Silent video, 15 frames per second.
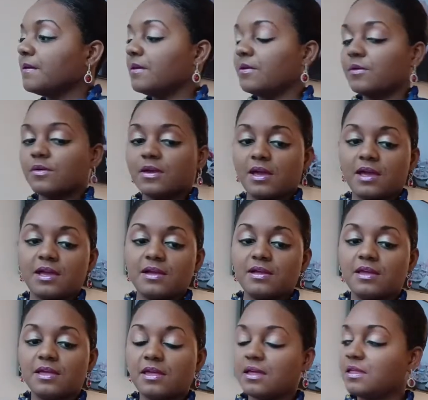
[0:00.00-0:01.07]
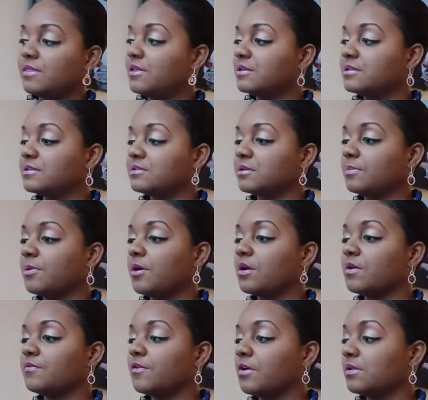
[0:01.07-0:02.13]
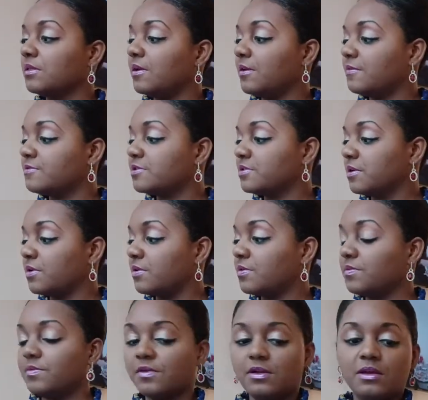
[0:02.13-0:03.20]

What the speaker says: Okay, this is a part of our love show.